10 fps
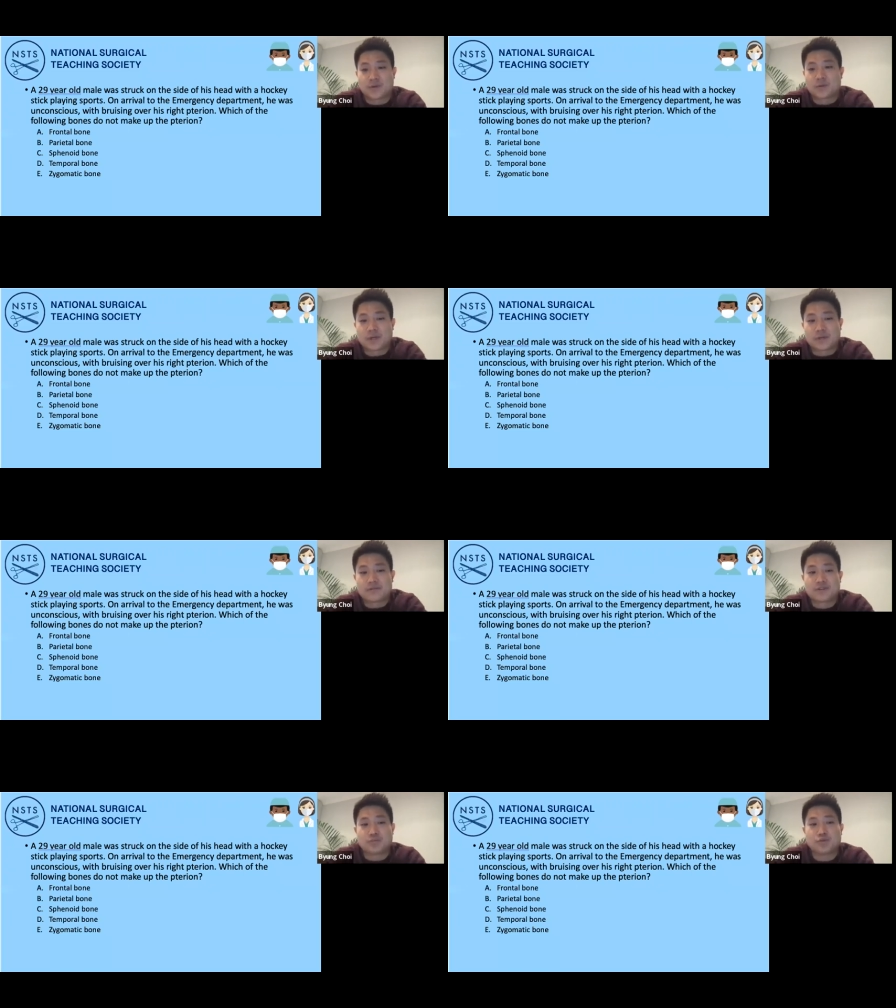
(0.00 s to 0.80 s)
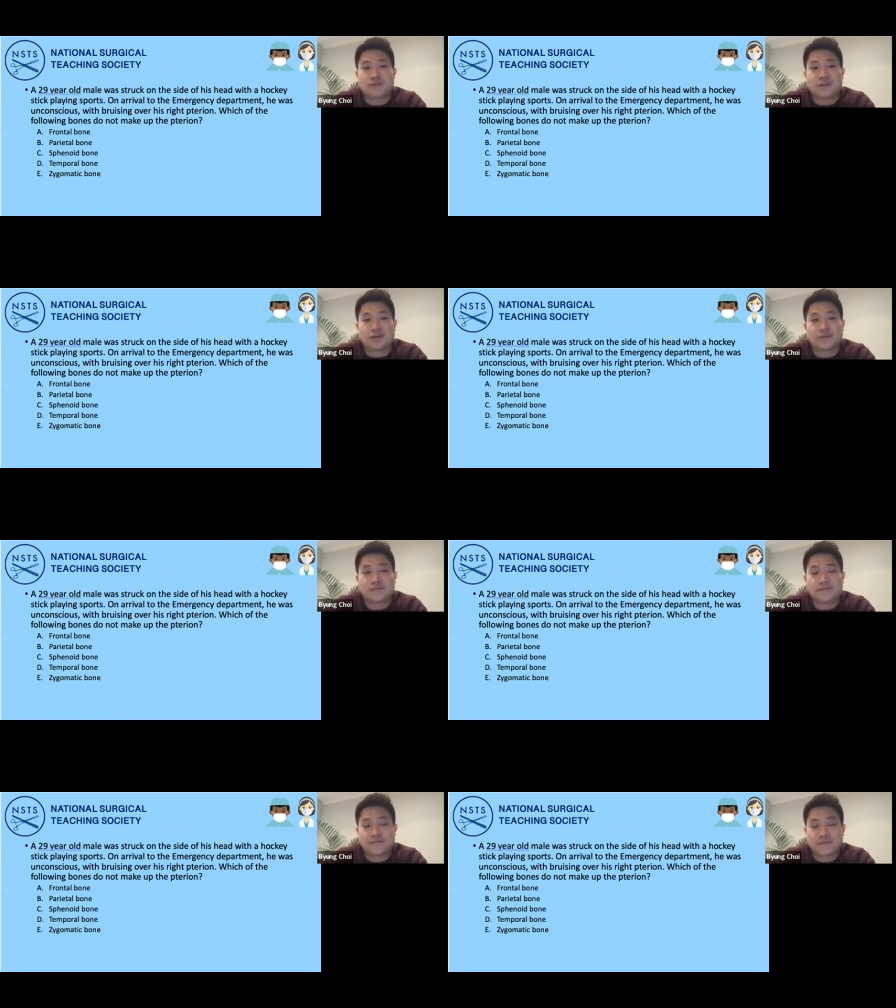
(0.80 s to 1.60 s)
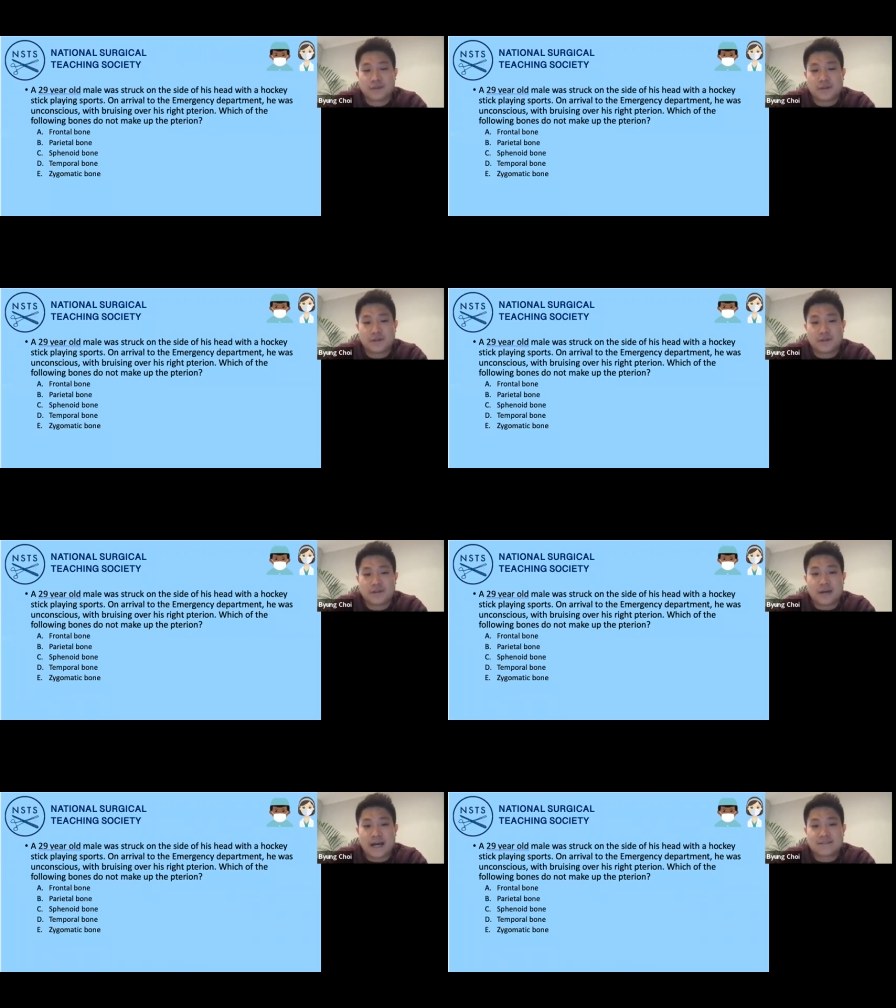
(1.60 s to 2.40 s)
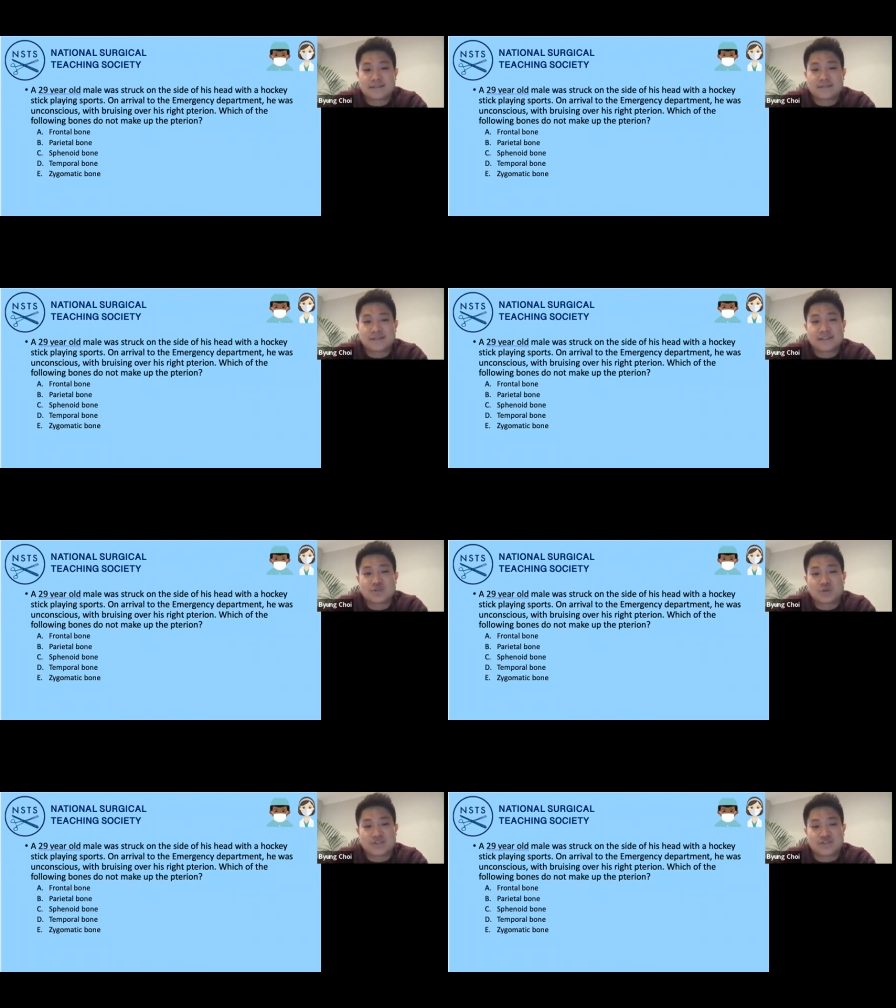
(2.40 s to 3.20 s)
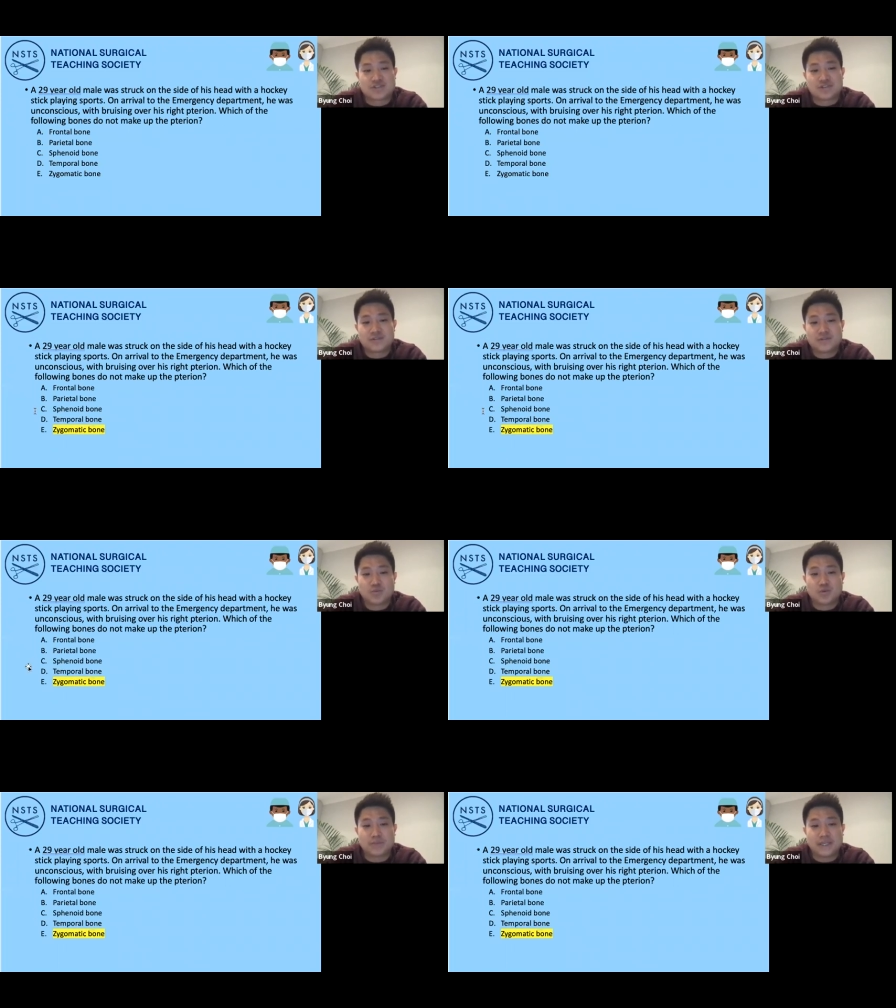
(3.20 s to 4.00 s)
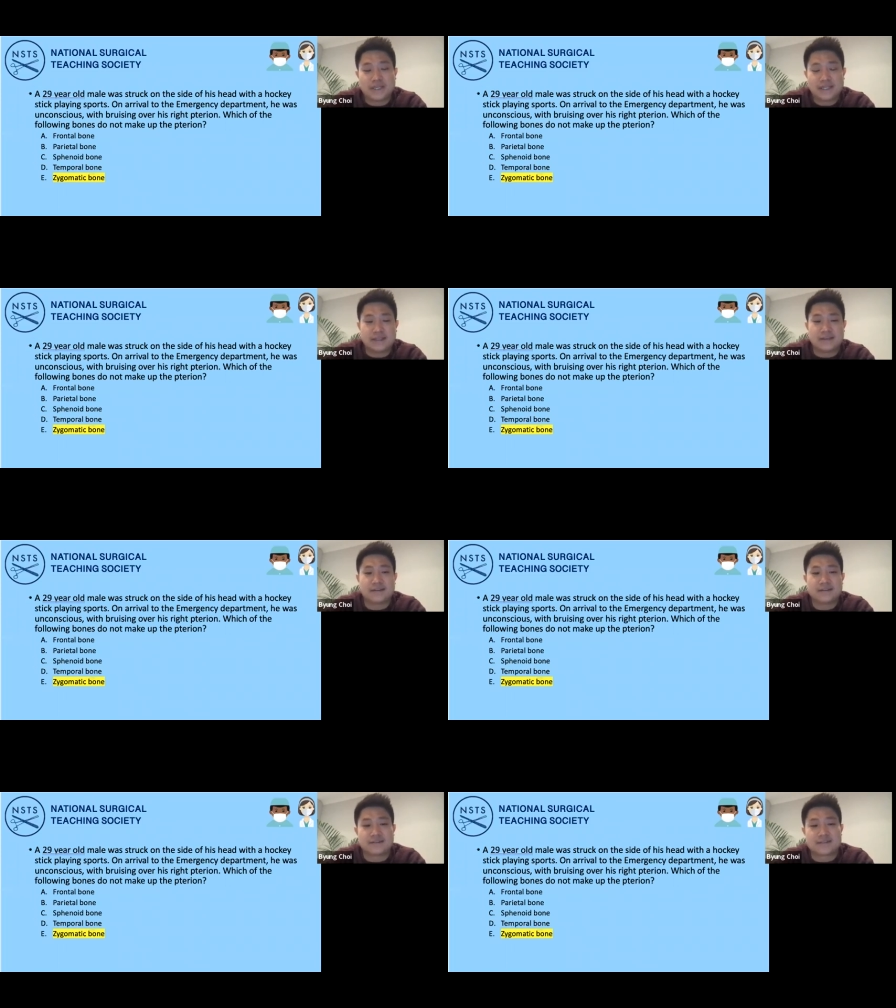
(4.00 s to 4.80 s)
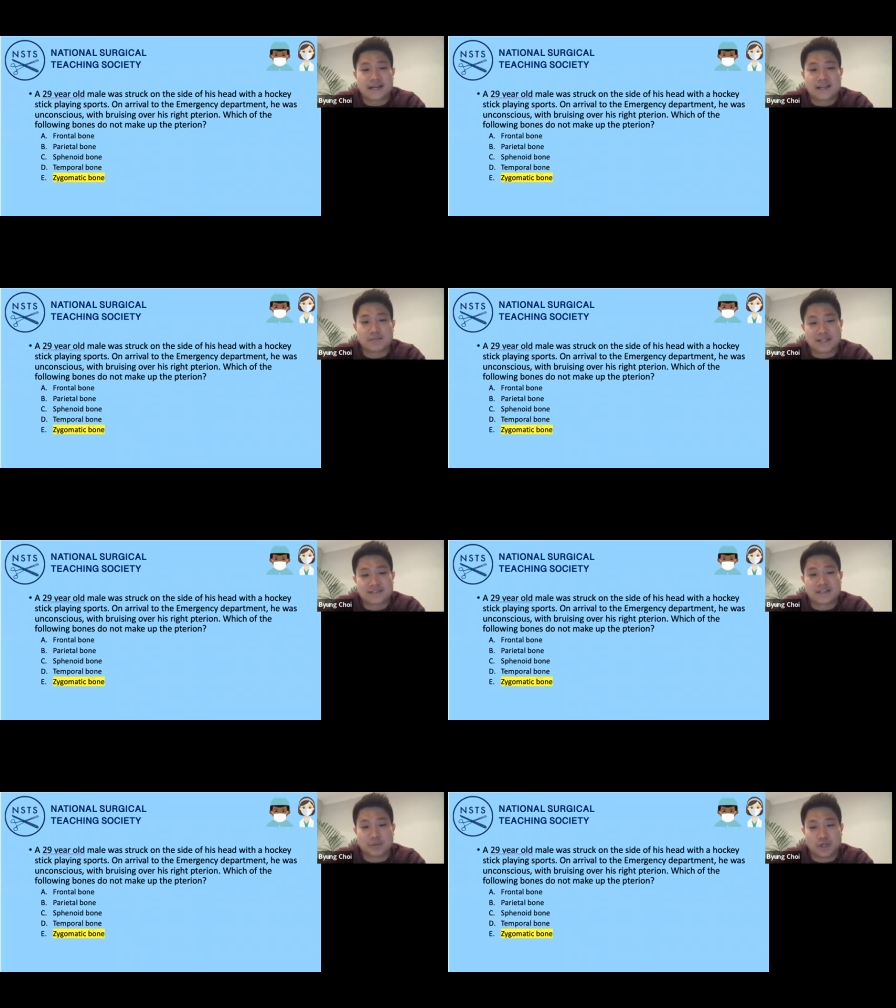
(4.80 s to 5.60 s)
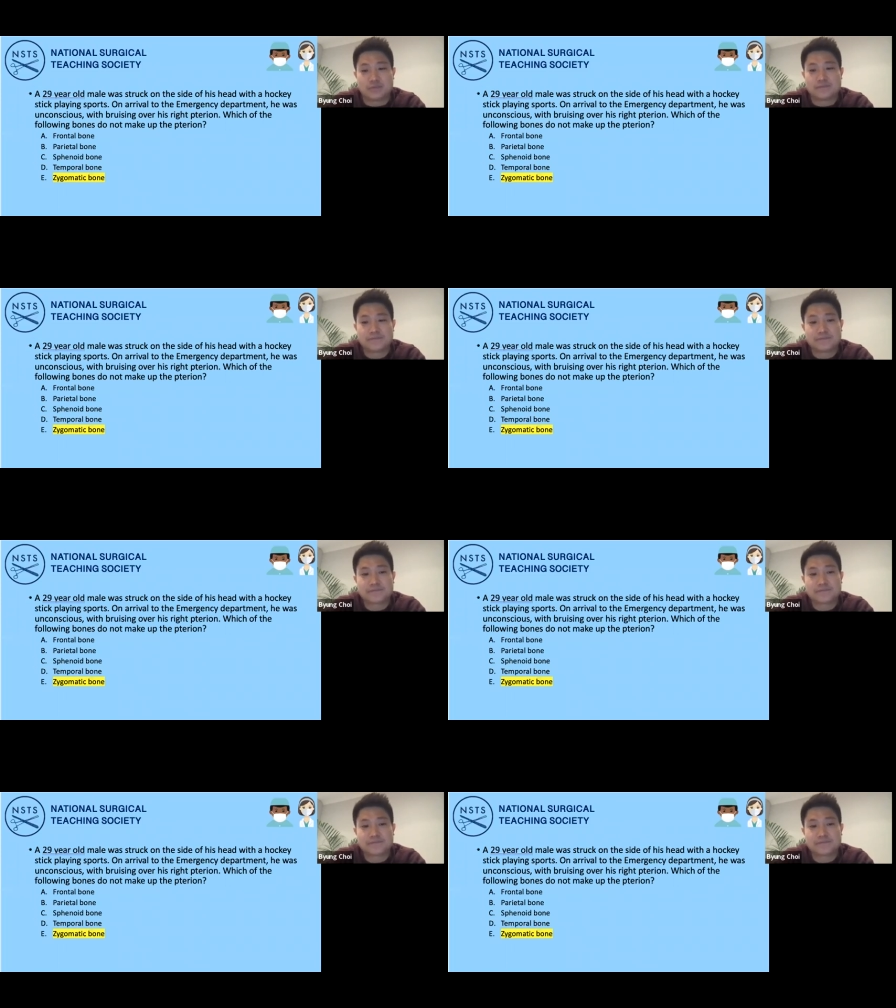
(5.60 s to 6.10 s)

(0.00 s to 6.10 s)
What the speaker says: Okay, so moving on, the answer to this question would be E, the zygomatic bone.